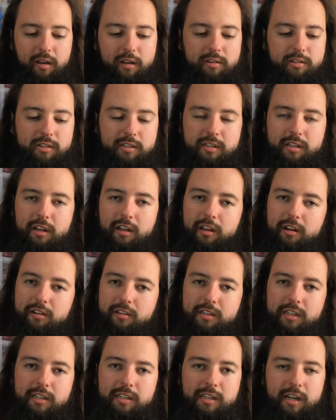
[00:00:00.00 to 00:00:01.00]
just the little
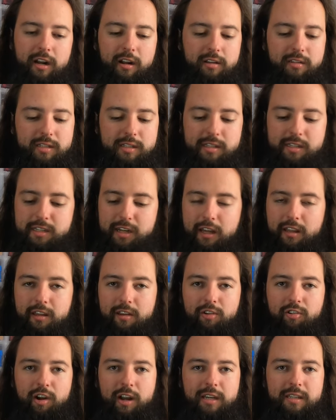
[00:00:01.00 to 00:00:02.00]
details. It's
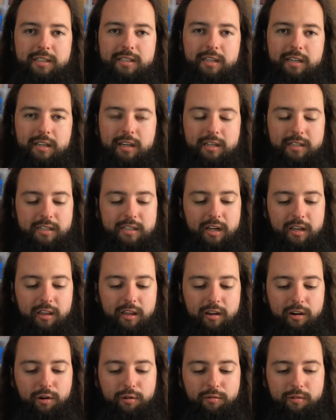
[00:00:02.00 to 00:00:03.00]
nothing crazy. It's
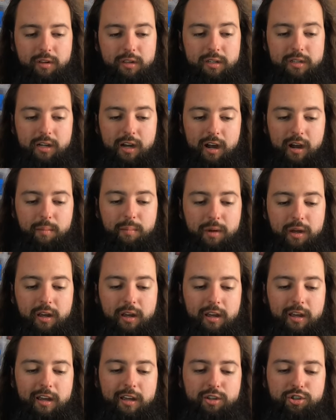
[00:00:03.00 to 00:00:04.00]
nothing over the top.
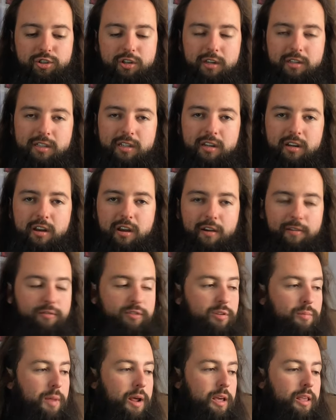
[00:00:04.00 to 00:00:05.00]
It's just enough
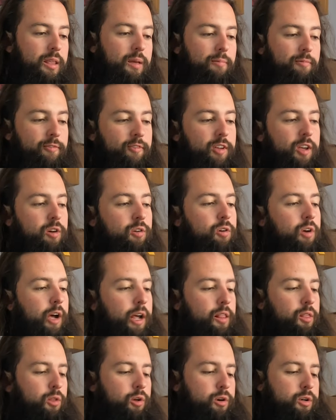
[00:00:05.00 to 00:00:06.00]
to make them feel
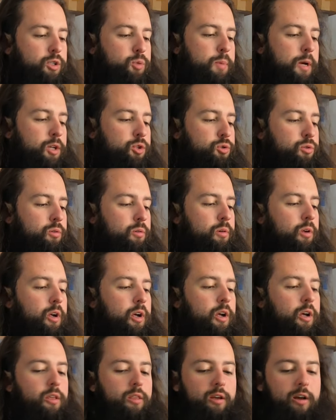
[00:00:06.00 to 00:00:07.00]
and look special.
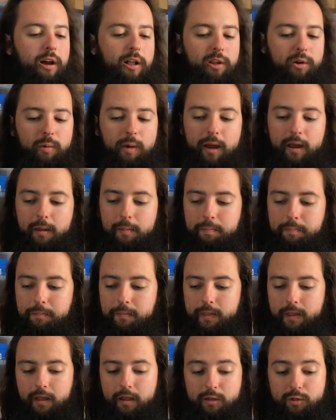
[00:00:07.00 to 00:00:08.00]
The colorway
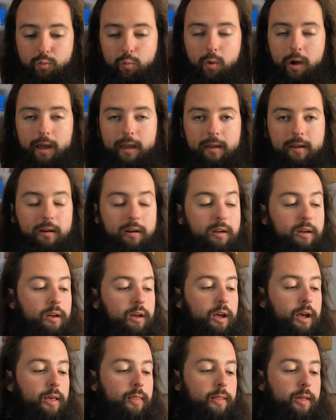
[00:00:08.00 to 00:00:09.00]
is white
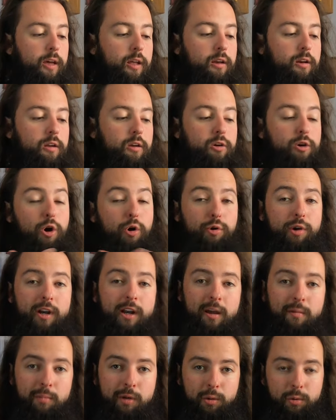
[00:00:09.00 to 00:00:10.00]
and then
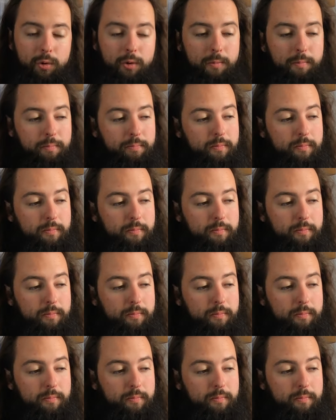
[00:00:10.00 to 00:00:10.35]
coconut milk,